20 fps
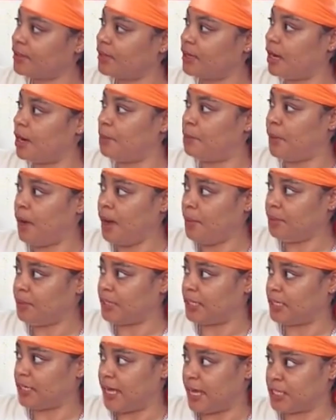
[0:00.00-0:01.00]
A
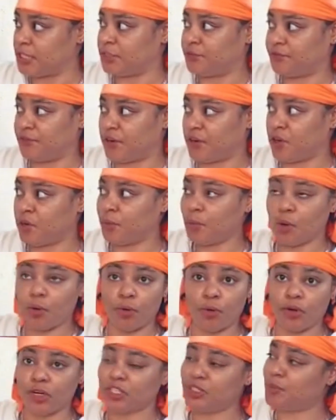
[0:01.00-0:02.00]
pumpkin has firm
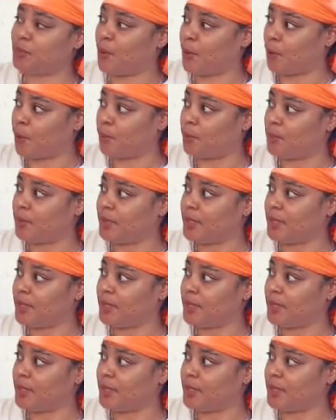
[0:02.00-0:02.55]
orange pulp.